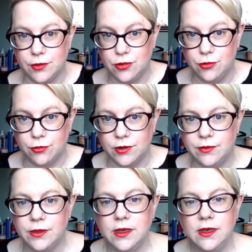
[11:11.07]
tall and
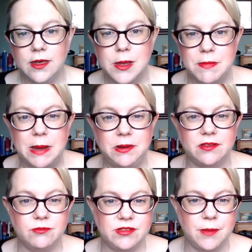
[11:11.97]
maybe
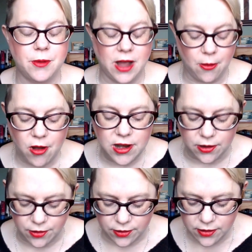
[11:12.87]
doesn't resemble how I
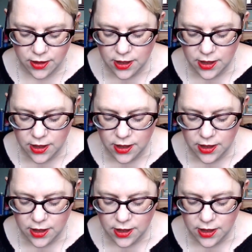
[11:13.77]
look.